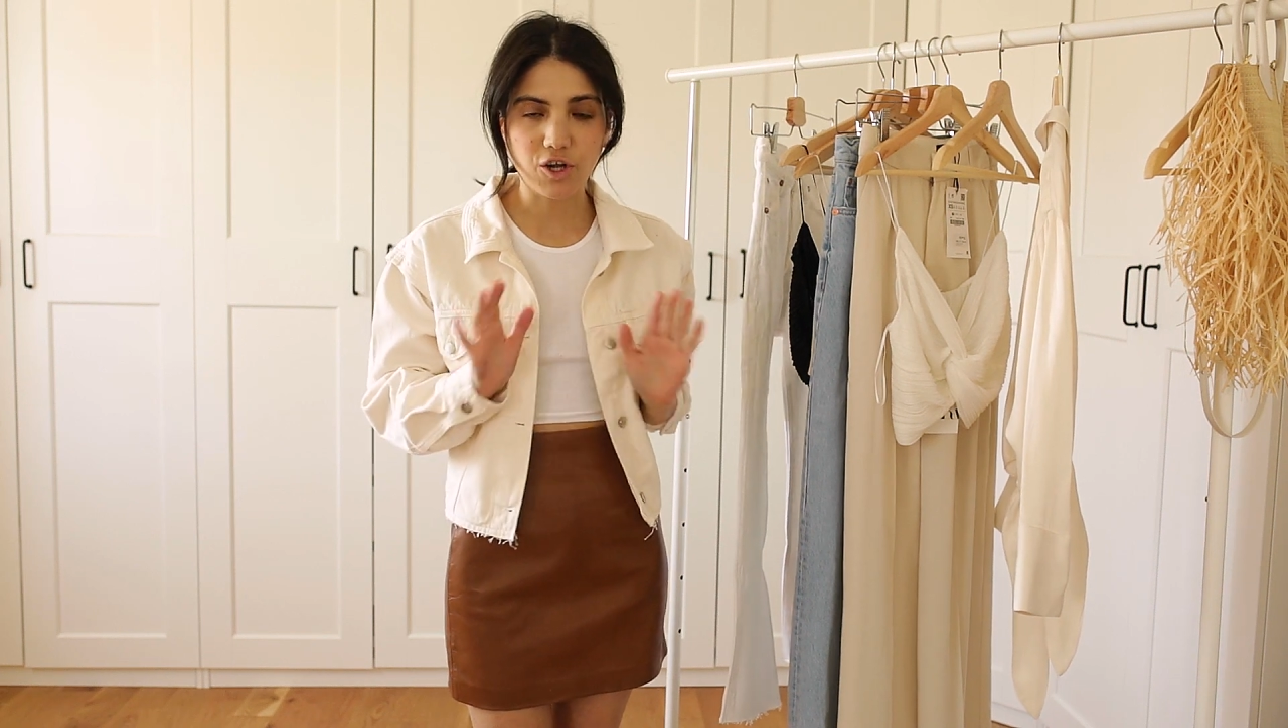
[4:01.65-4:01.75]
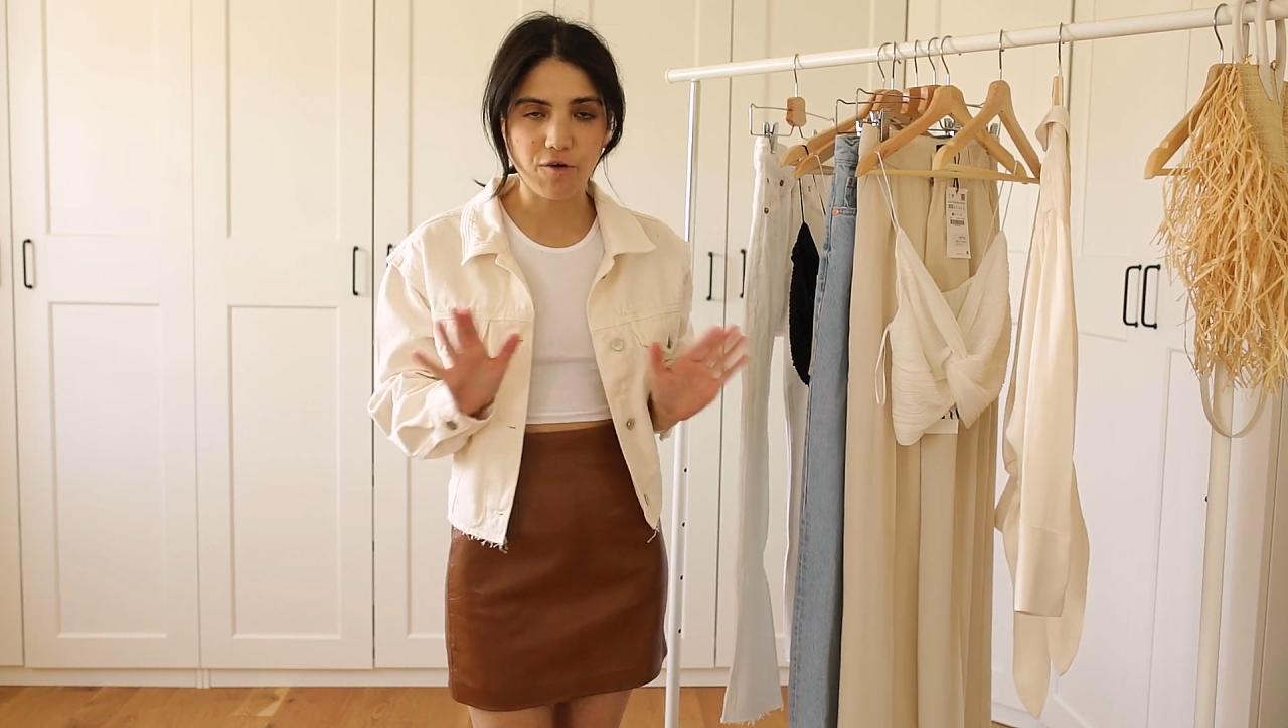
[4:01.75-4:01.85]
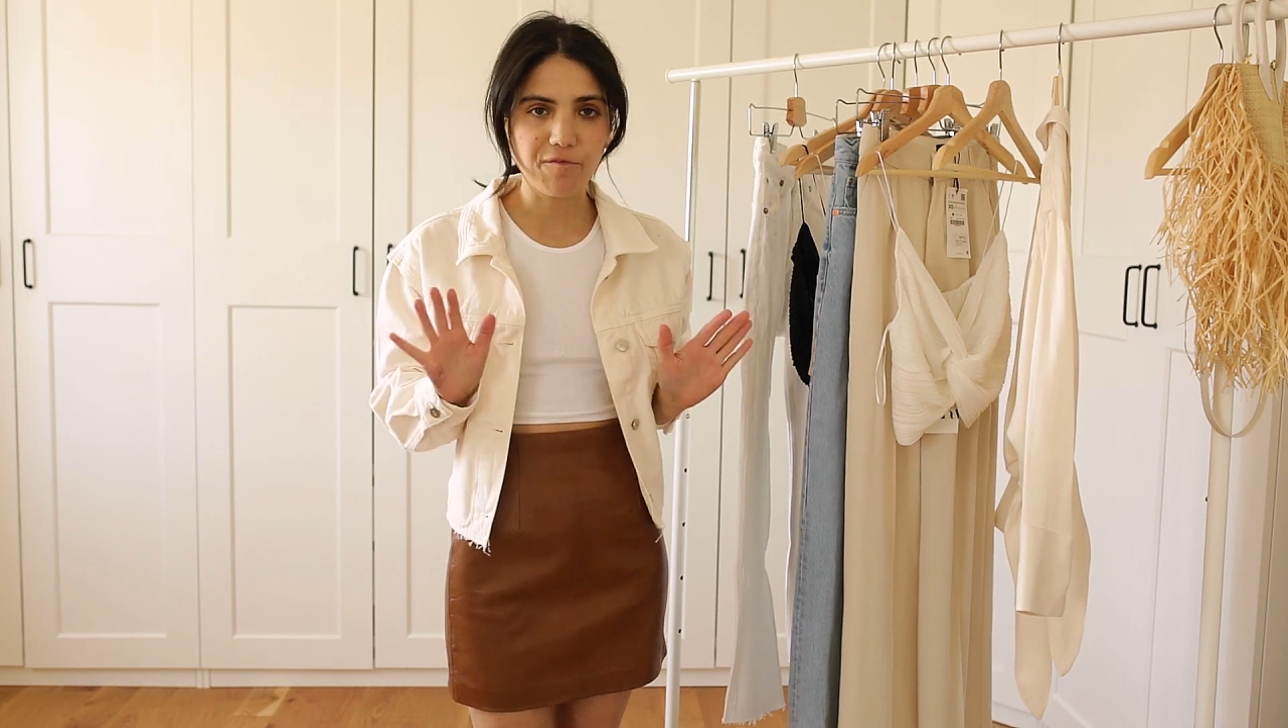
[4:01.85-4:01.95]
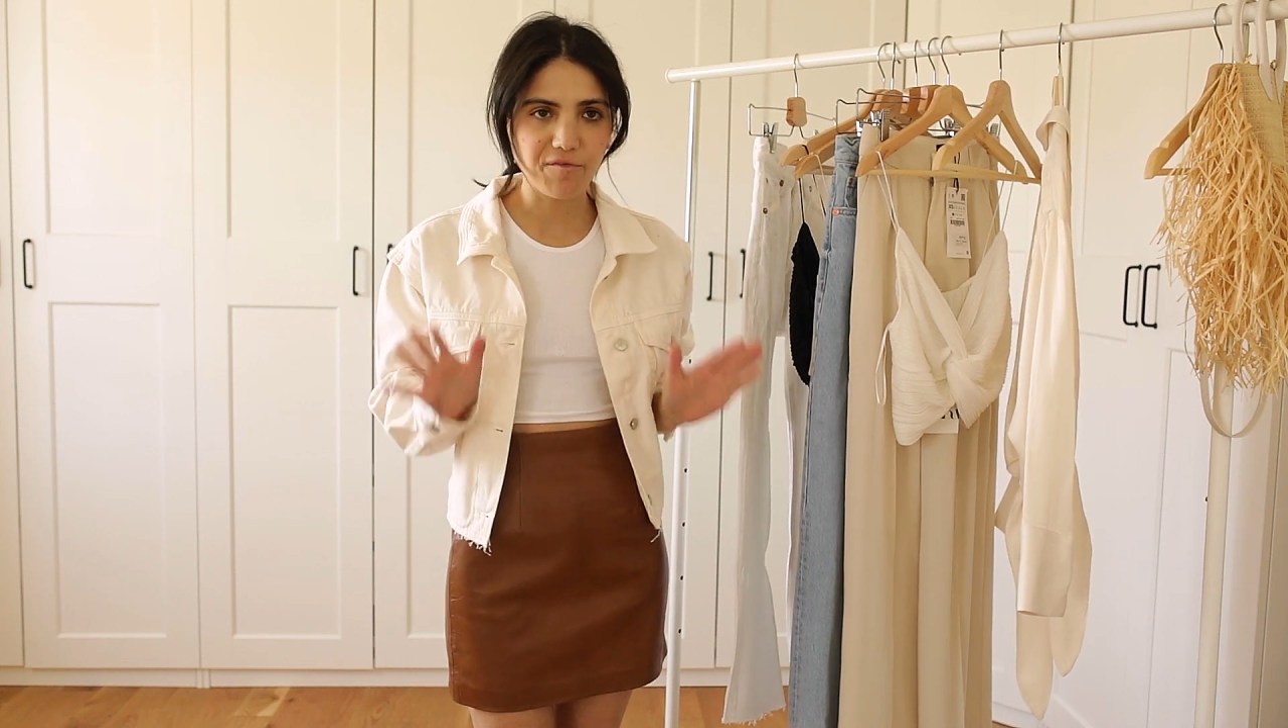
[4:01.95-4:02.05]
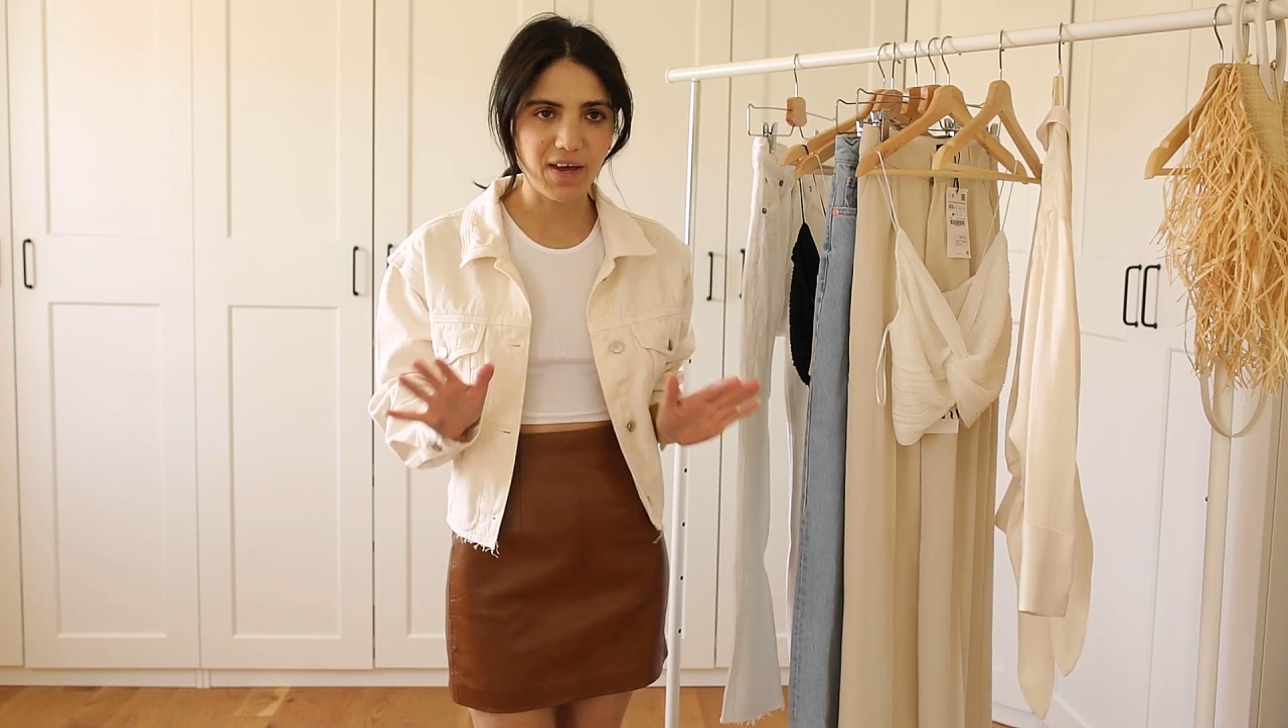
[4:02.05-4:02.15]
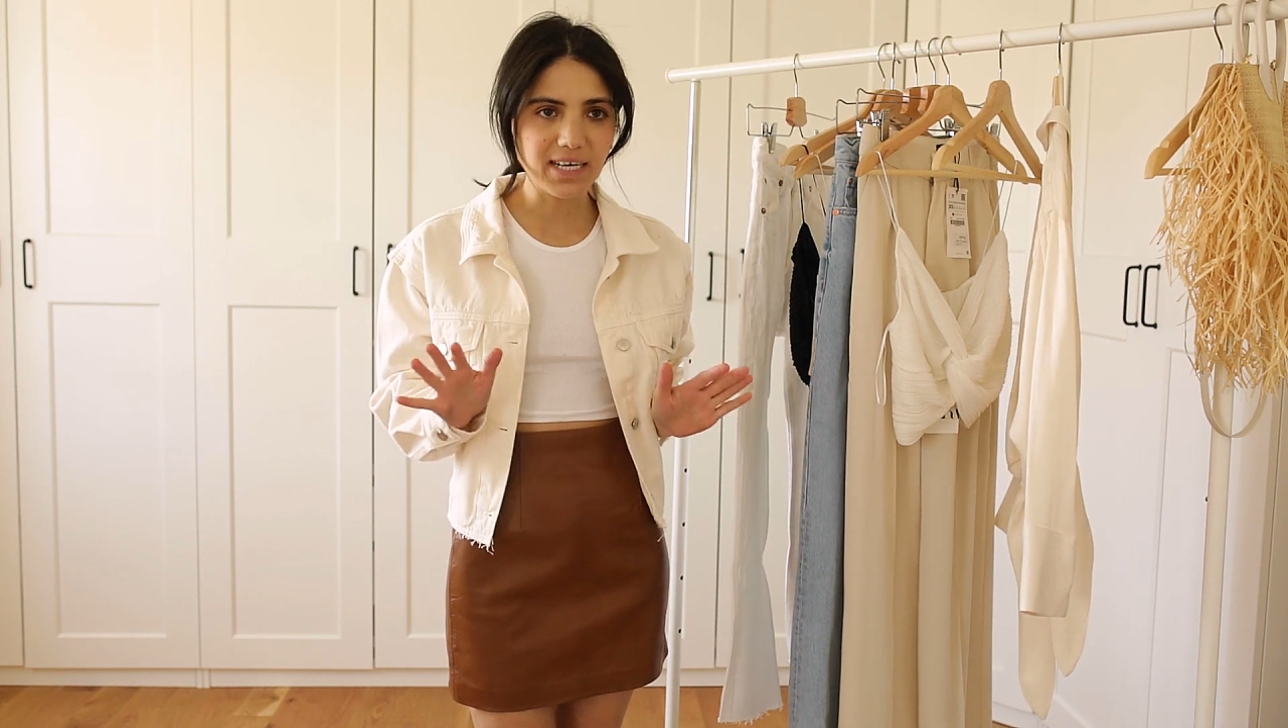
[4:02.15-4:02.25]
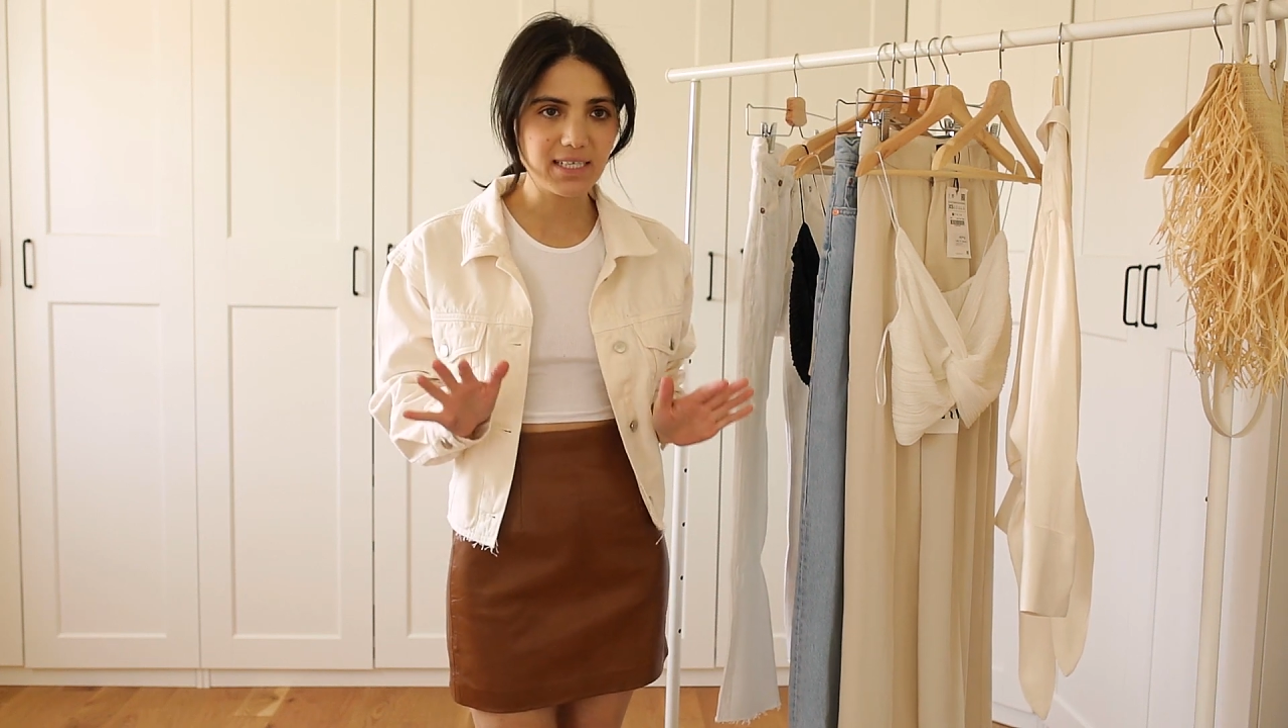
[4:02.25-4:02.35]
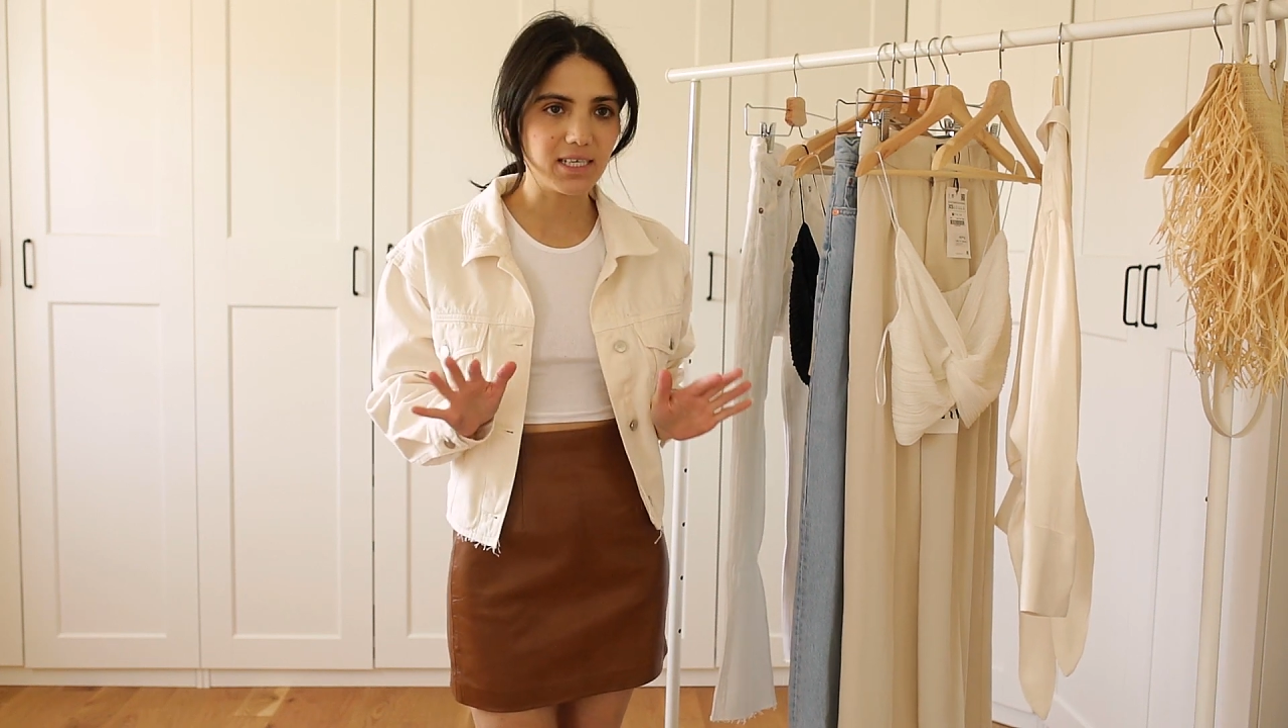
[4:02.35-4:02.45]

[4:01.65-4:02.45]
don't fit.